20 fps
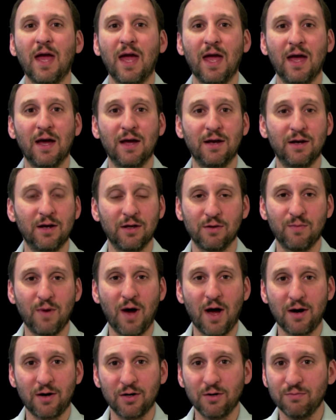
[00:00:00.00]
a, another
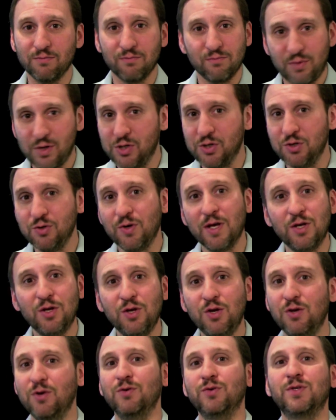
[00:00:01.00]
monitor, but you can
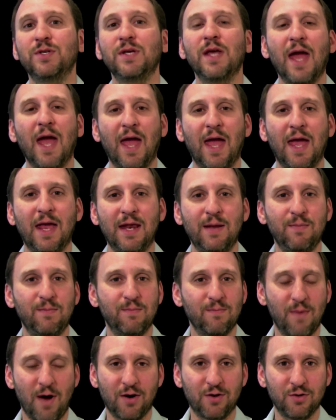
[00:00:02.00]
use any
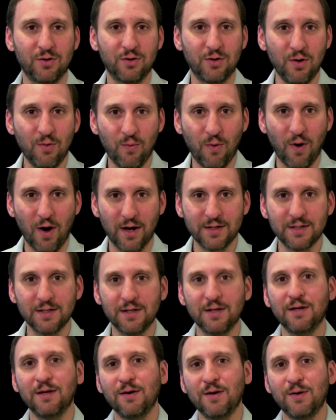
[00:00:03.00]
monitor you want
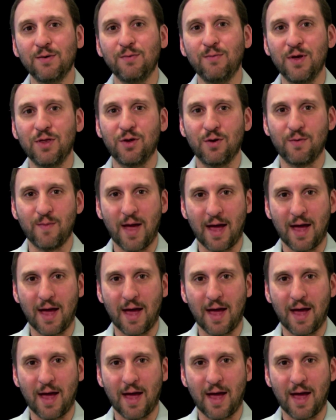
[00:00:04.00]
with your